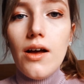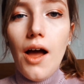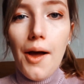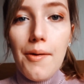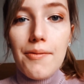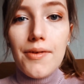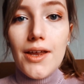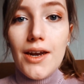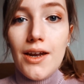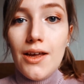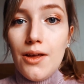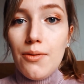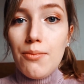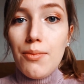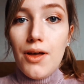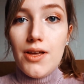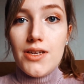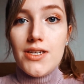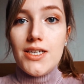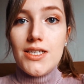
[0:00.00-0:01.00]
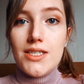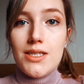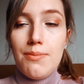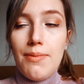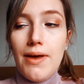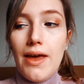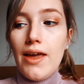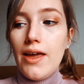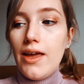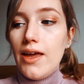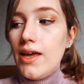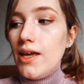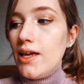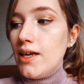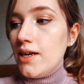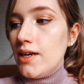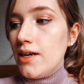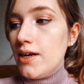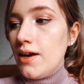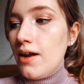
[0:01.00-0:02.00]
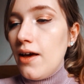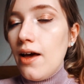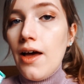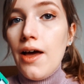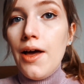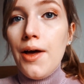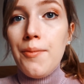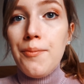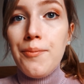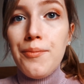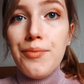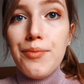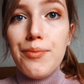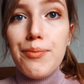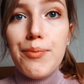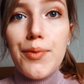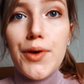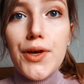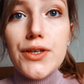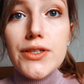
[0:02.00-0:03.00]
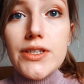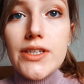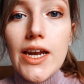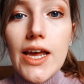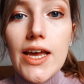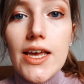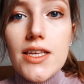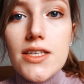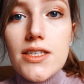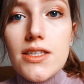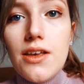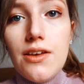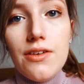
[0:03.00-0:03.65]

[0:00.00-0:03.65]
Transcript: I'm going to participate in Books Nest,